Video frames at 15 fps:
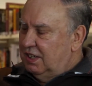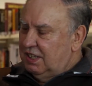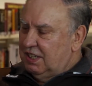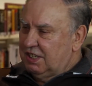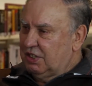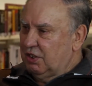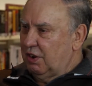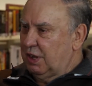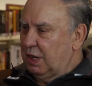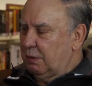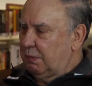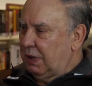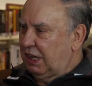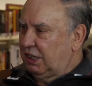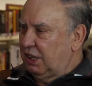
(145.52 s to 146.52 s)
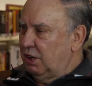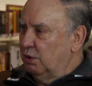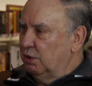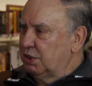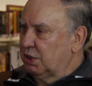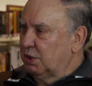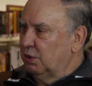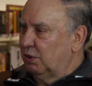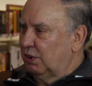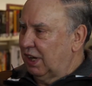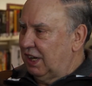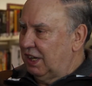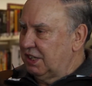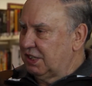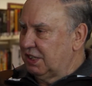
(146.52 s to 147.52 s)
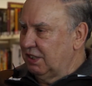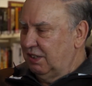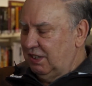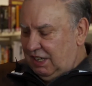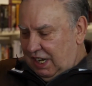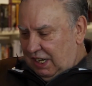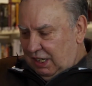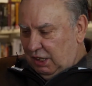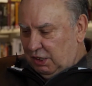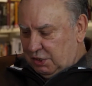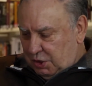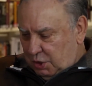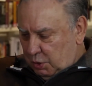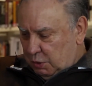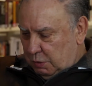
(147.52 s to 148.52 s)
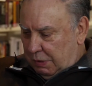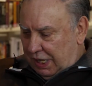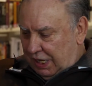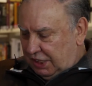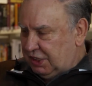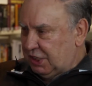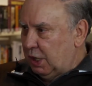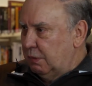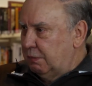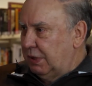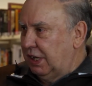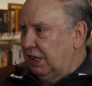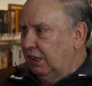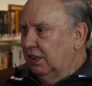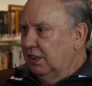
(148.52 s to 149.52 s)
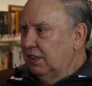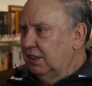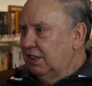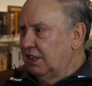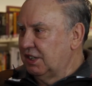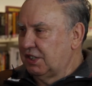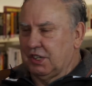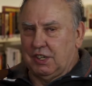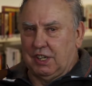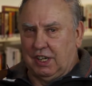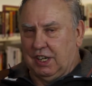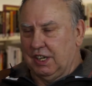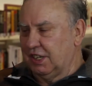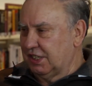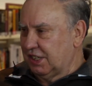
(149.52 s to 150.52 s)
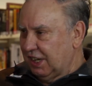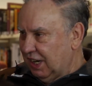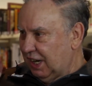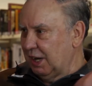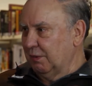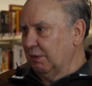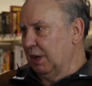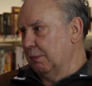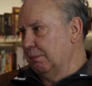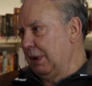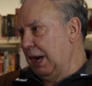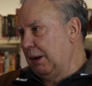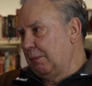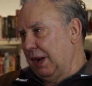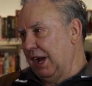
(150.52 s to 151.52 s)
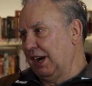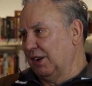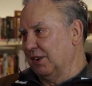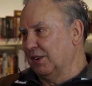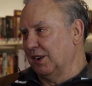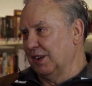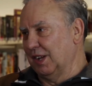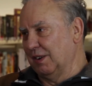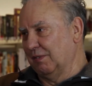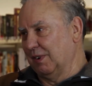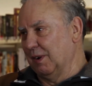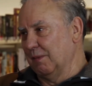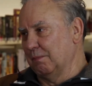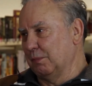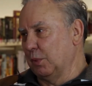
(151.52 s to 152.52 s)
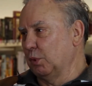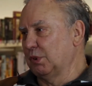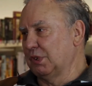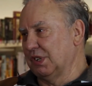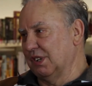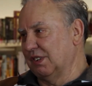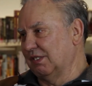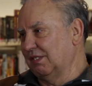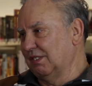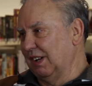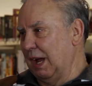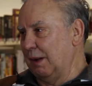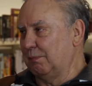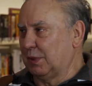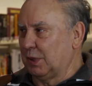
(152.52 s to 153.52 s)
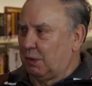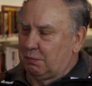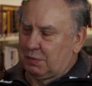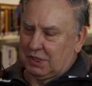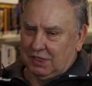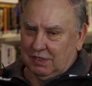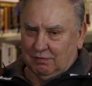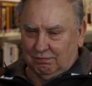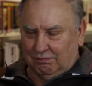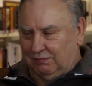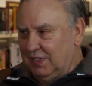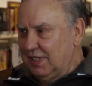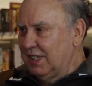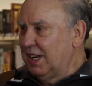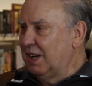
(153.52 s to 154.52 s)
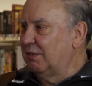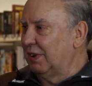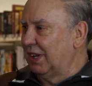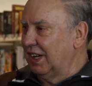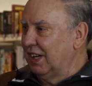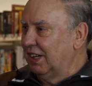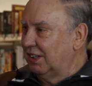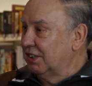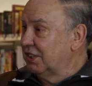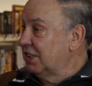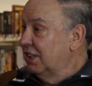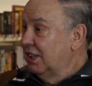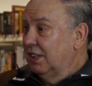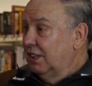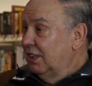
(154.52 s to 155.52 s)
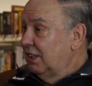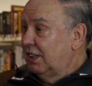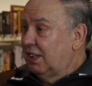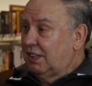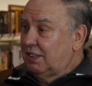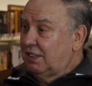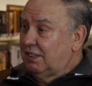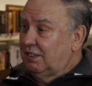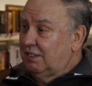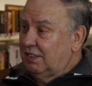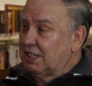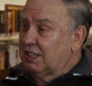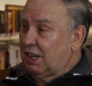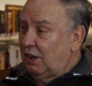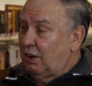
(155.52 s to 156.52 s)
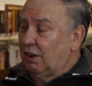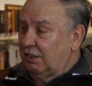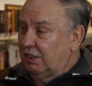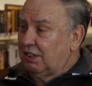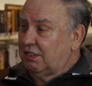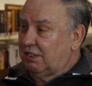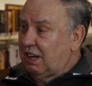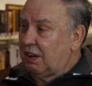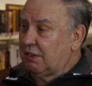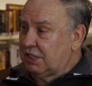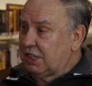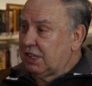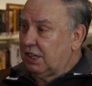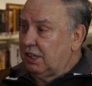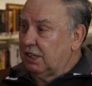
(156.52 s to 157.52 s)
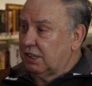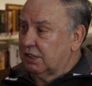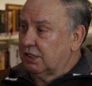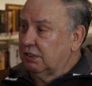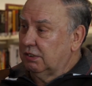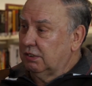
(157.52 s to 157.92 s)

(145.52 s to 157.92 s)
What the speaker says: you sort of think back to your school days, and you had a little school bag so big, and you see the kids today with a backpack on, and they've got books and laptops and everything else, and there's a lot that has changed.